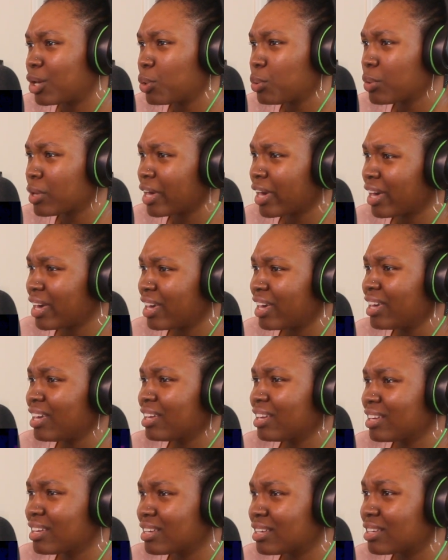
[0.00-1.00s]

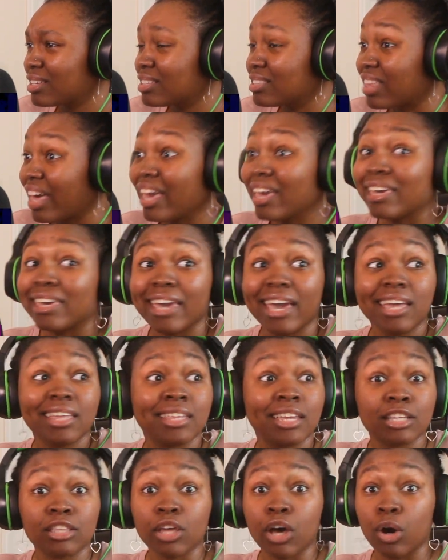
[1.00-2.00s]
Okay. They
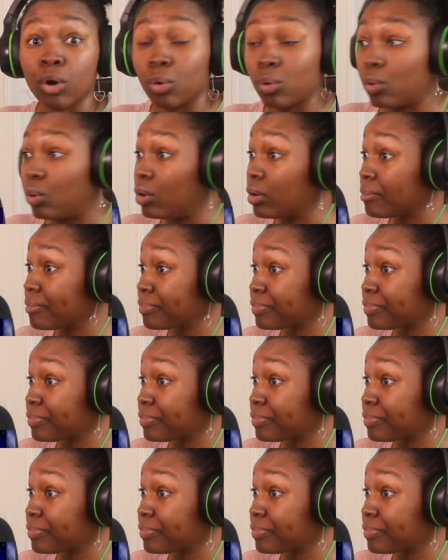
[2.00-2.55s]
getting it though.